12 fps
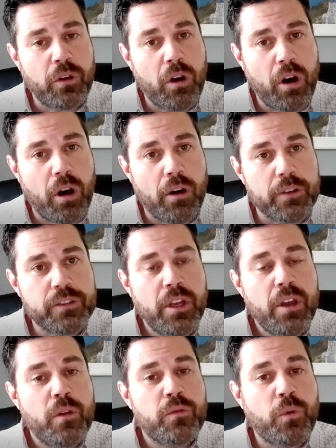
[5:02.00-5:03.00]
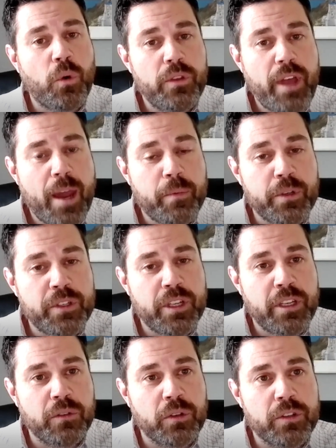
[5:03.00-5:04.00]
the calls for that
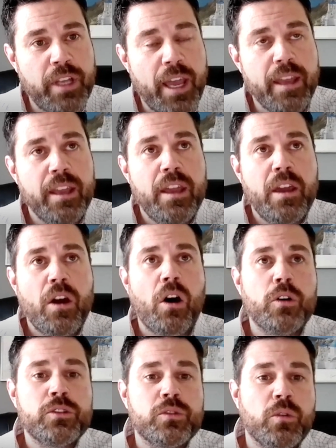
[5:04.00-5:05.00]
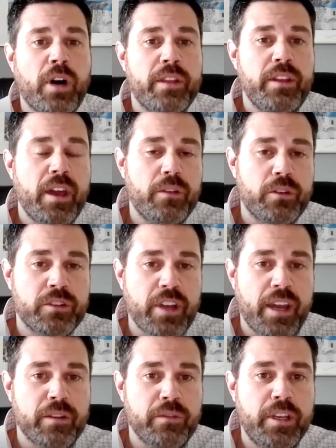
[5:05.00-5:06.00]
particular day. Also, on the other
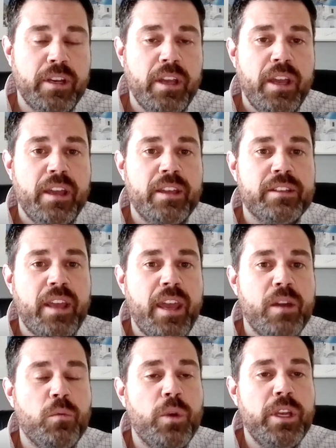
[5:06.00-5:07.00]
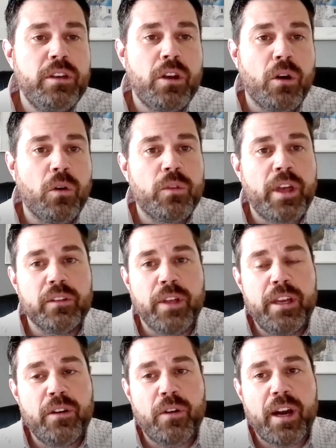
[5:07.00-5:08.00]
side of it, is, hey, we know that
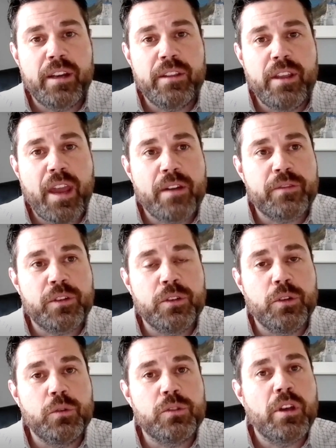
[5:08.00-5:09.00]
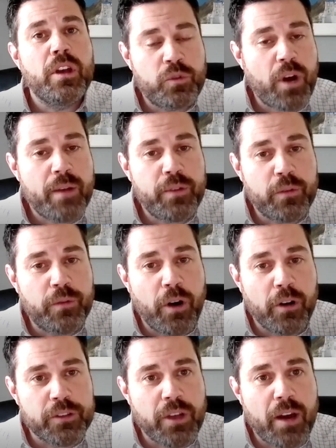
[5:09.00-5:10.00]
later on in the afternoons, traffic
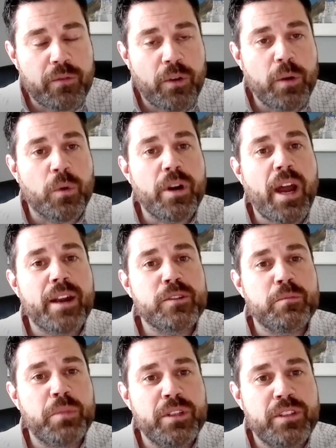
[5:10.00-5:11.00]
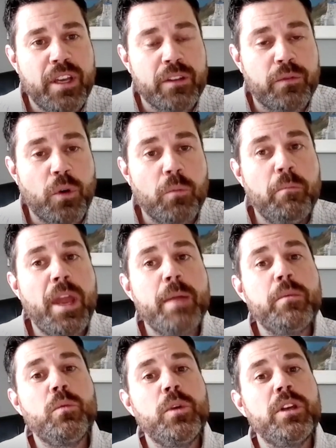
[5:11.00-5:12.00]
falls off, right? We're not as busy on the phone.
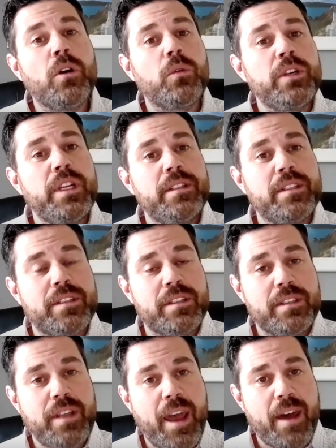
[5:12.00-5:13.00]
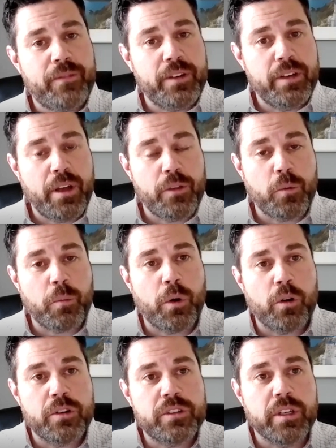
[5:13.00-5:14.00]
Maybe we don't need to staff another
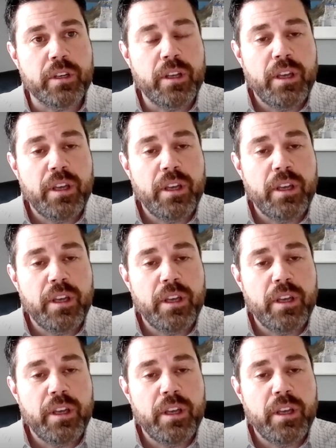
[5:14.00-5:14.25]
person.